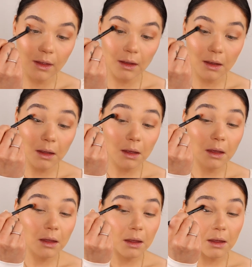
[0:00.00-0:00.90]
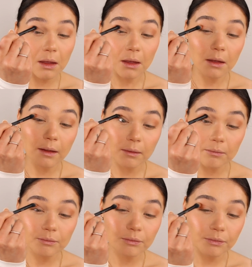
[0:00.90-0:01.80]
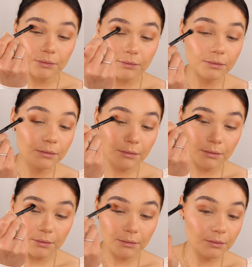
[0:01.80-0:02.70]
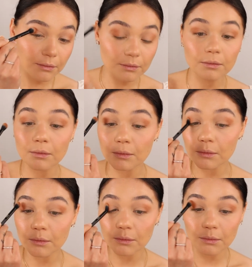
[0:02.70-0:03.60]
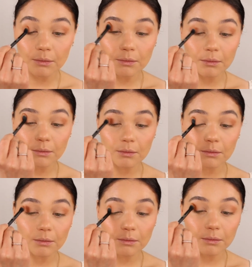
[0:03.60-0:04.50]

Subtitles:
Nobody speaks.